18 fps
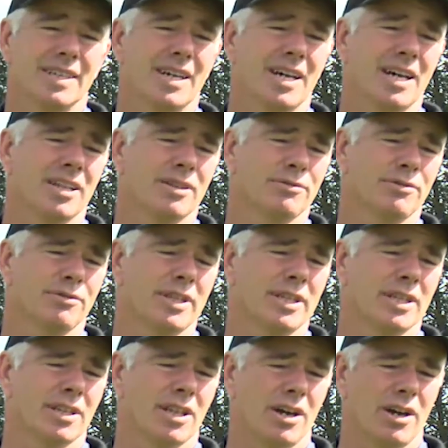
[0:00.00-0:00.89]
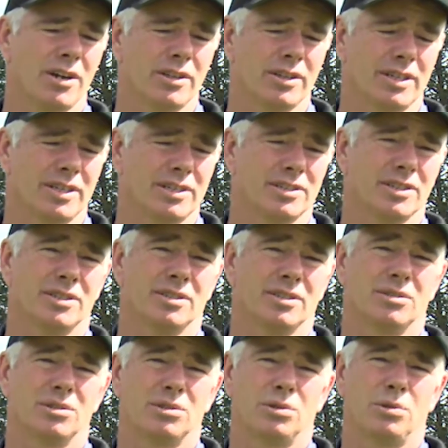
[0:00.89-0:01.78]
The front end loader is
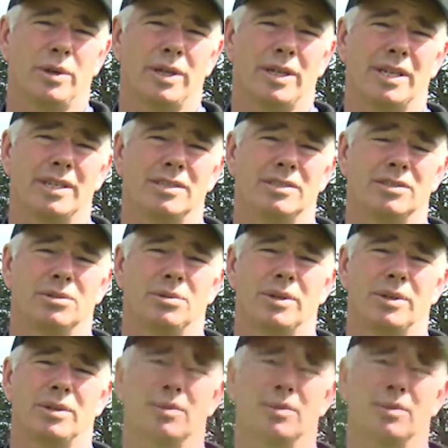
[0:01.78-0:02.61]
a quick hitch, quick